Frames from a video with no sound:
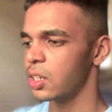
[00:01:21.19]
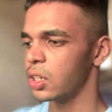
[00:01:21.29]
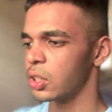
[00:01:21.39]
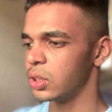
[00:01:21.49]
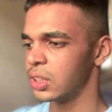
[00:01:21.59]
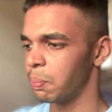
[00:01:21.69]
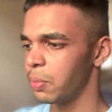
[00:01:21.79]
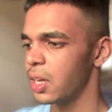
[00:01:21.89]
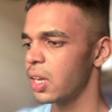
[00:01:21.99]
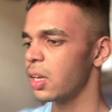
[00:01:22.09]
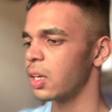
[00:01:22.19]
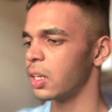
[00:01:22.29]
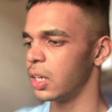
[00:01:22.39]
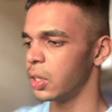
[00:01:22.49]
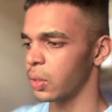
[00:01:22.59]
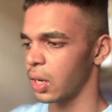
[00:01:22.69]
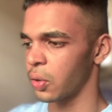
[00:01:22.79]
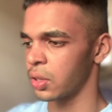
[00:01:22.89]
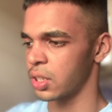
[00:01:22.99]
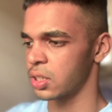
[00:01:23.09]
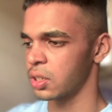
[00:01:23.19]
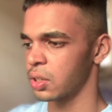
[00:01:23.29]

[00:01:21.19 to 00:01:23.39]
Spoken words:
You simply need to click on this